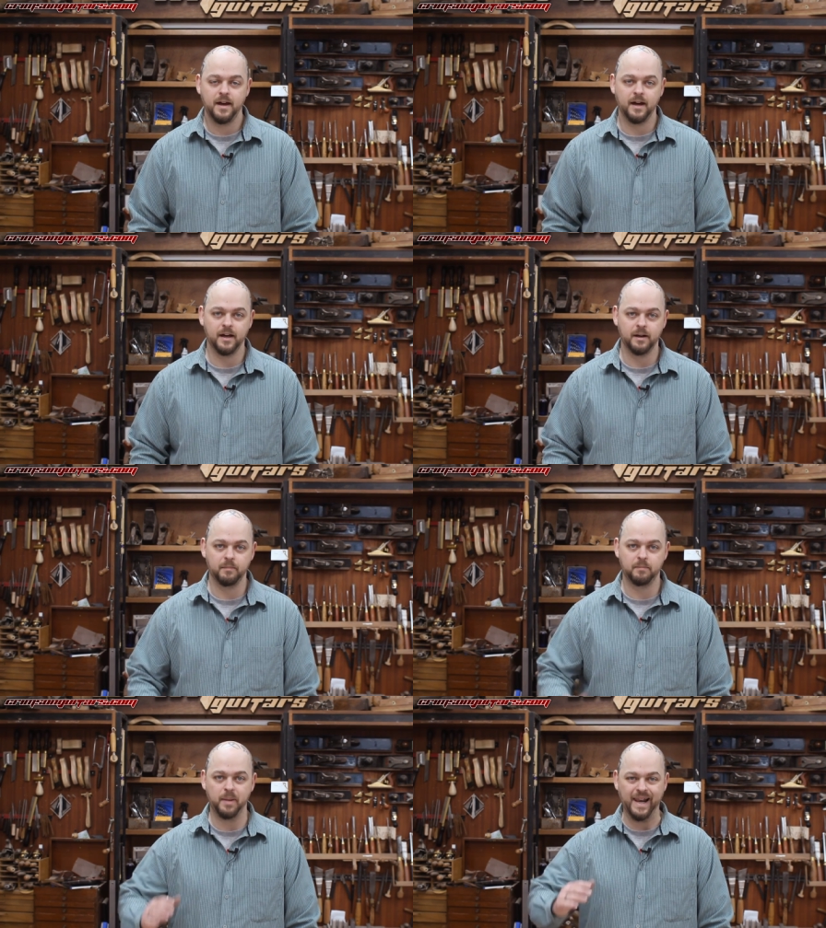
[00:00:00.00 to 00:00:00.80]
uh,
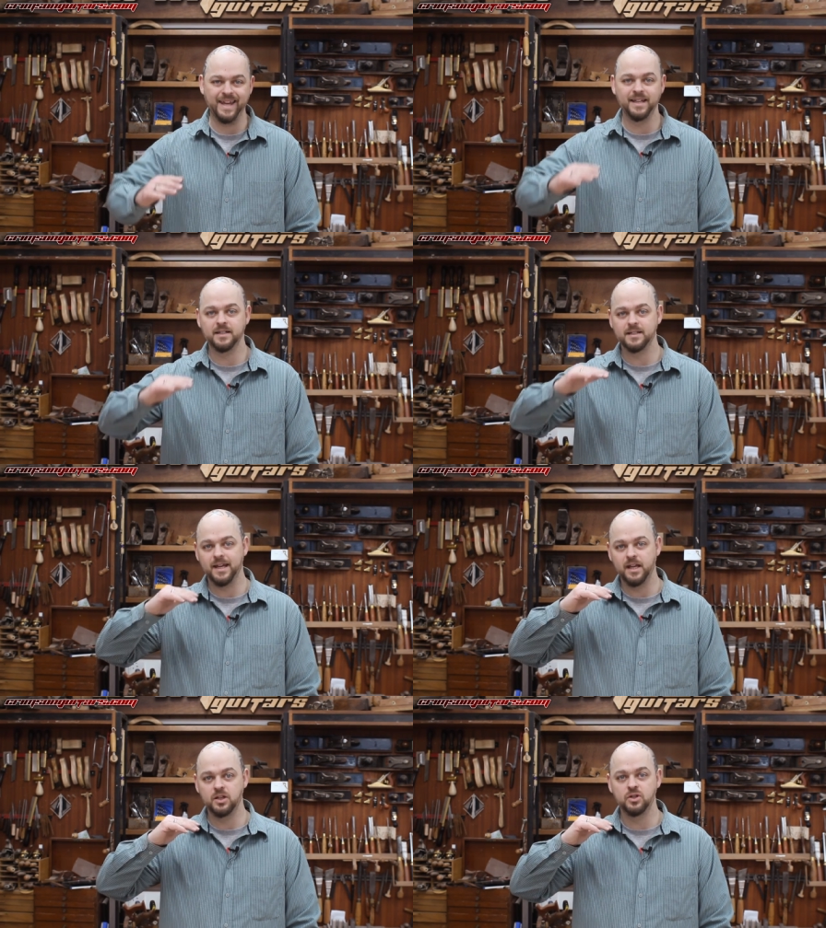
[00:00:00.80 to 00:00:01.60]
planed
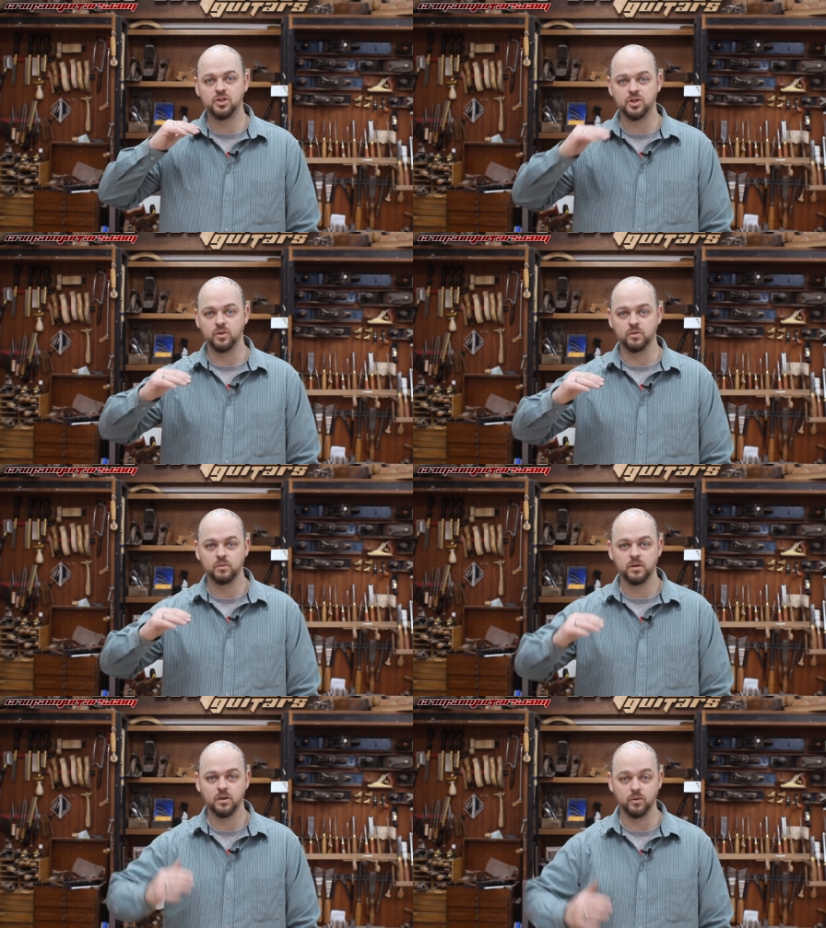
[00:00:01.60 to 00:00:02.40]

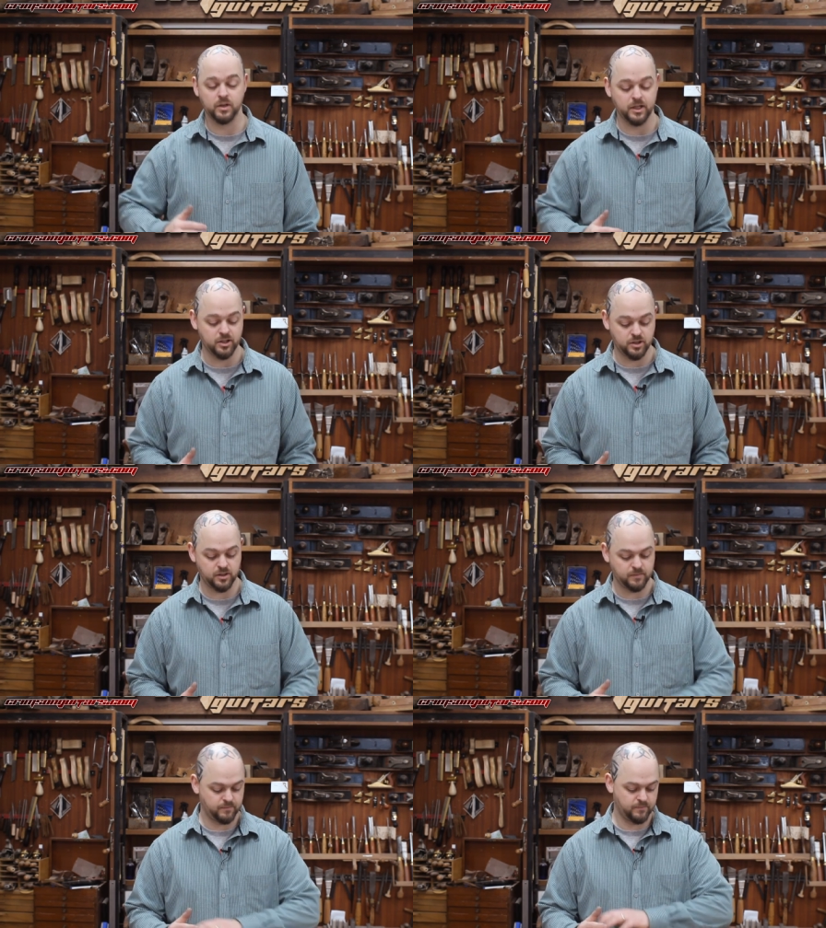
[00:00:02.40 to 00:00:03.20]
into, or at least